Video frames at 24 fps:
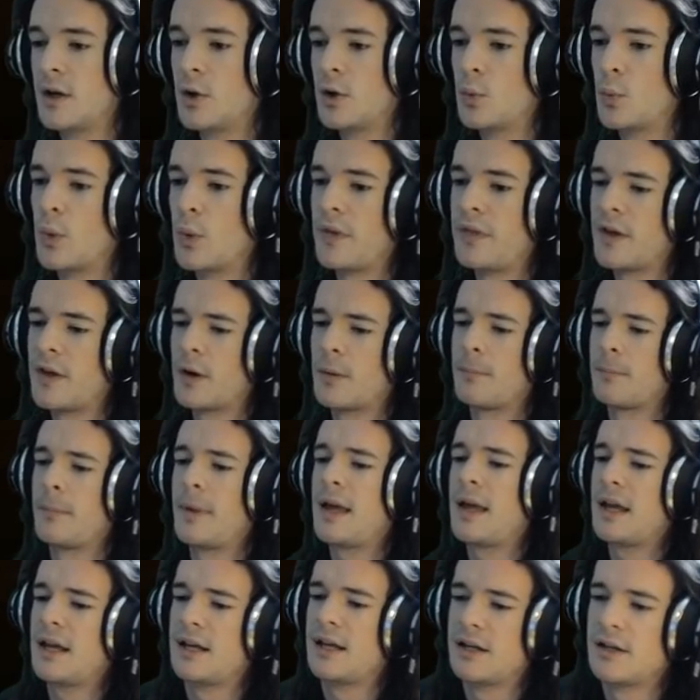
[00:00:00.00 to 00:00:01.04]
When they're
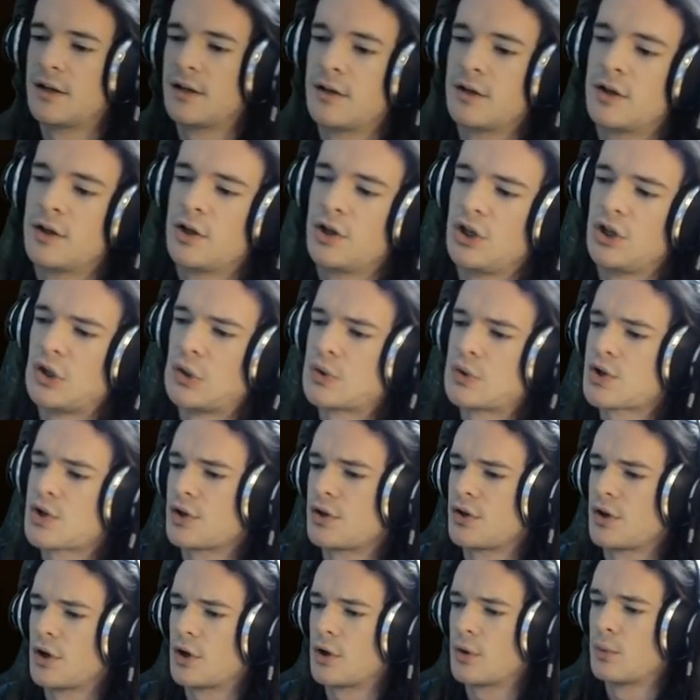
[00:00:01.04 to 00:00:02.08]
made, you
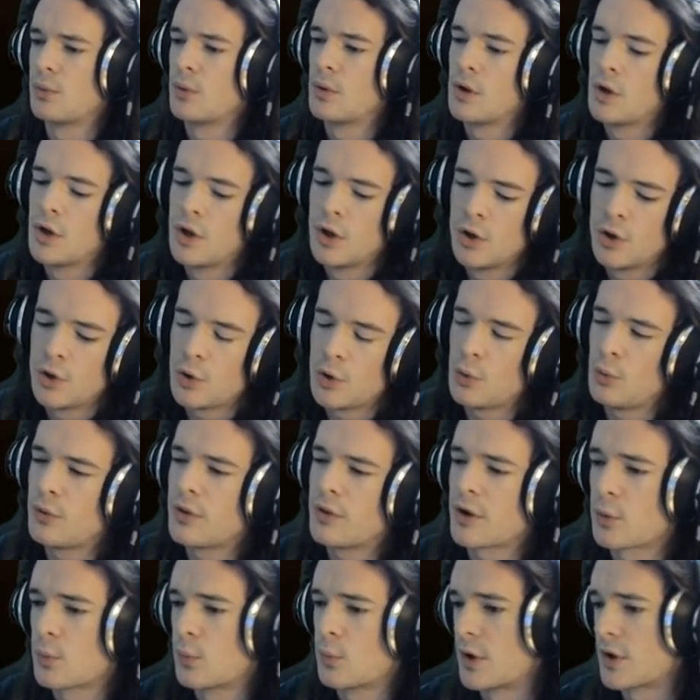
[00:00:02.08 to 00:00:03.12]
should know who
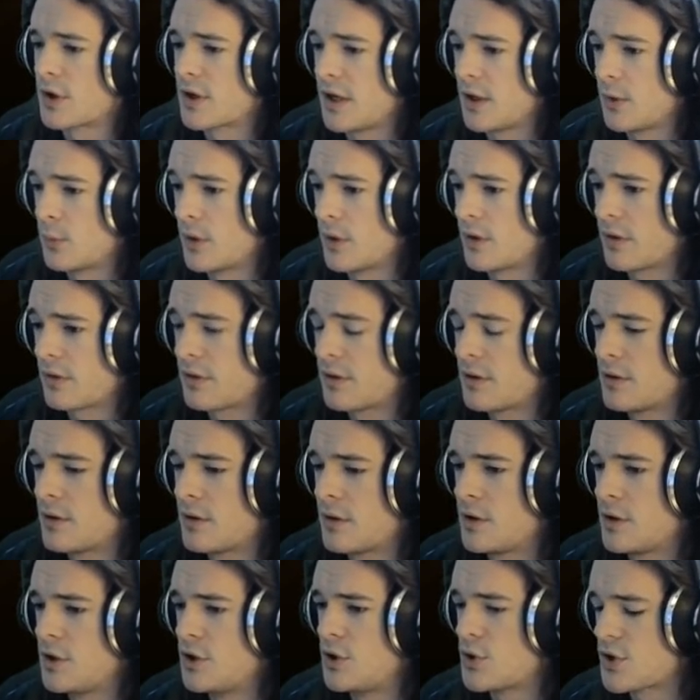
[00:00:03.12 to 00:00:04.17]
they're working with.
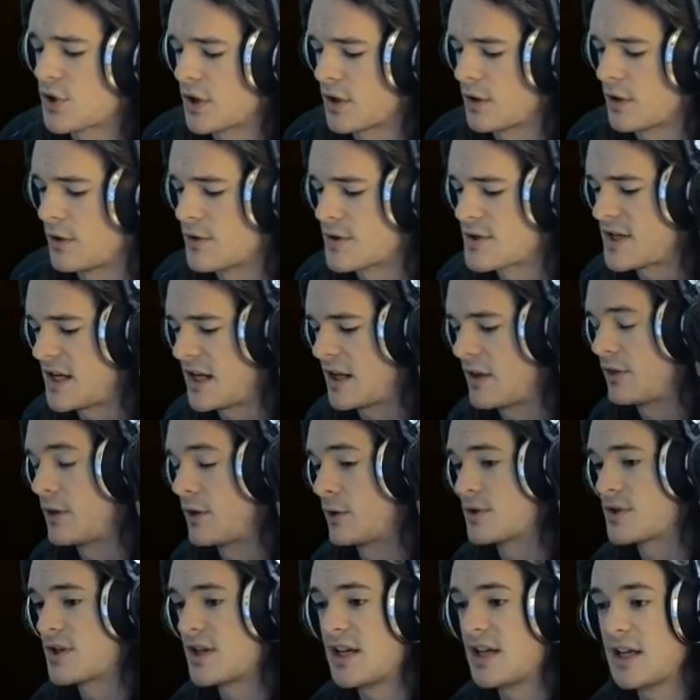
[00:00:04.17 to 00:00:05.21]
You should understand
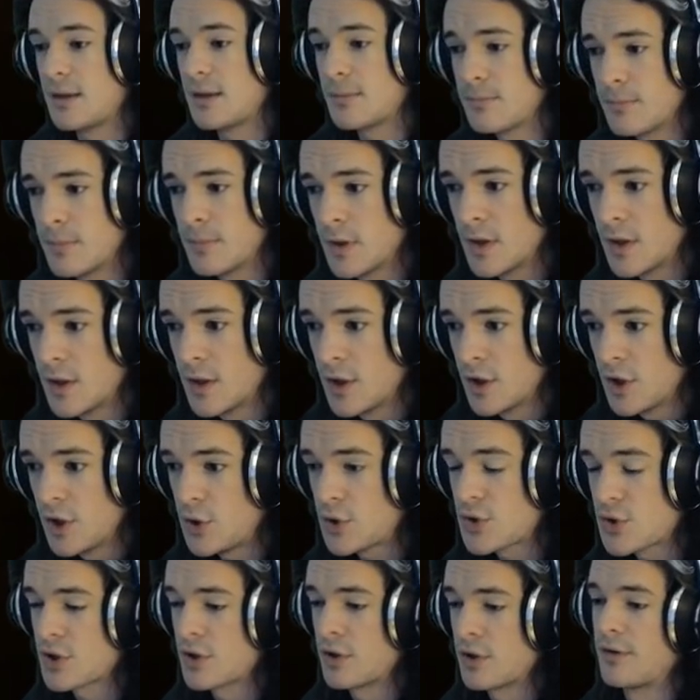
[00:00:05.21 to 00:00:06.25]
their team. You
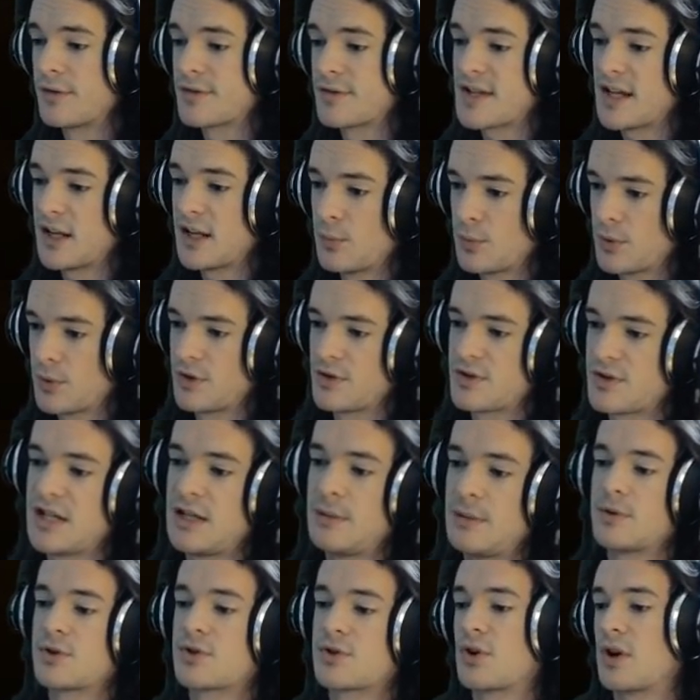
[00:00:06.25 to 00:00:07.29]
should understand what their
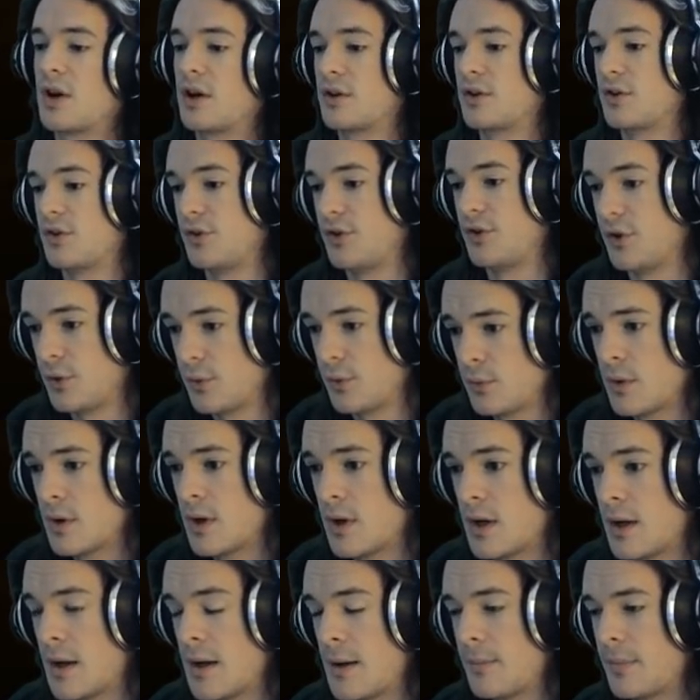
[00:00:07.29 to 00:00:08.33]
team is trying to do,
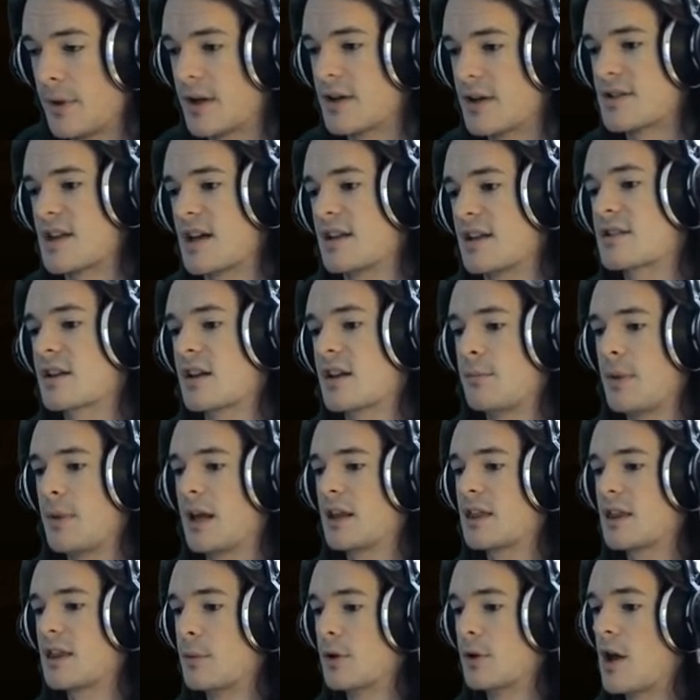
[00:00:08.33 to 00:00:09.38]
because that's going to
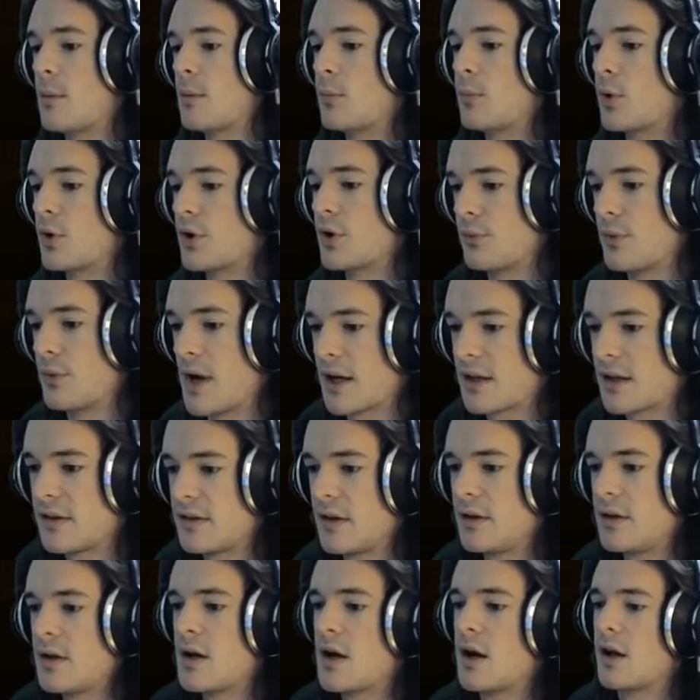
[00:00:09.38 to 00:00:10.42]
make them a lot more
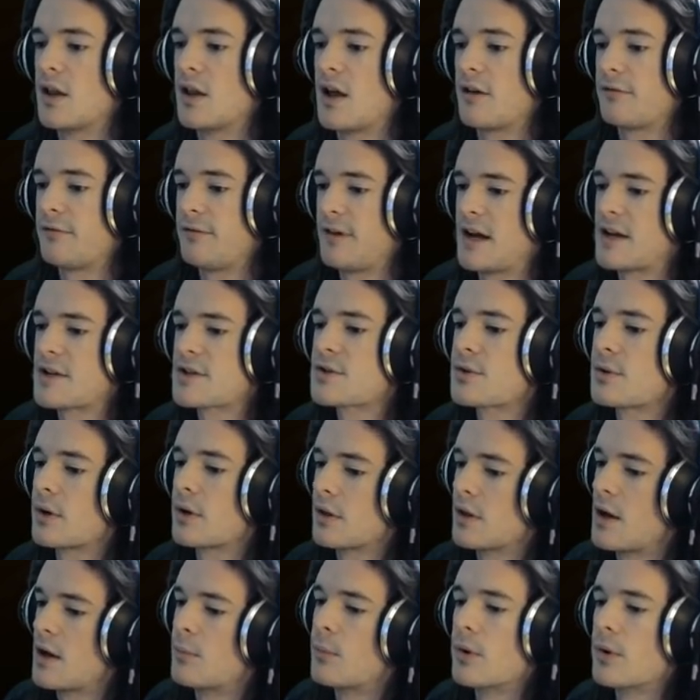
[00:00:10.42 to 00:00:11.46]
directed, a lot faster, and
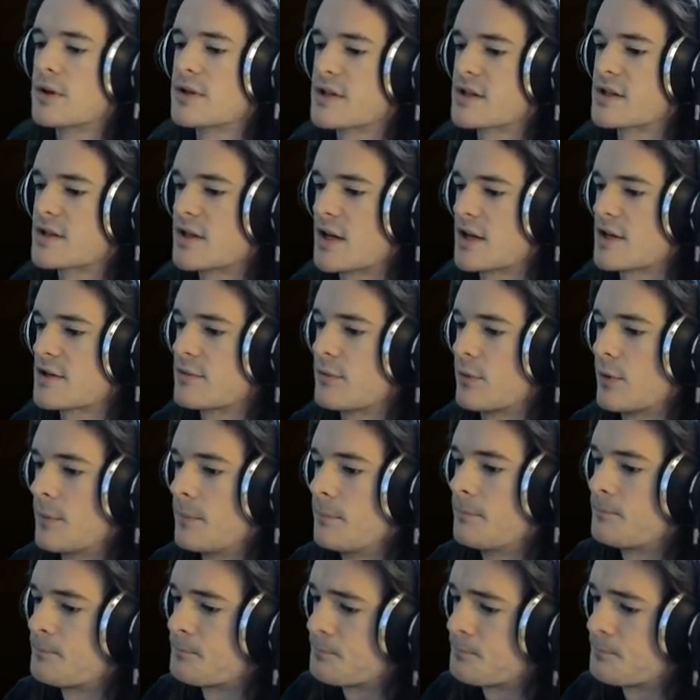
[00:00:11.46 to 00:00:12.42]
a lot more successful.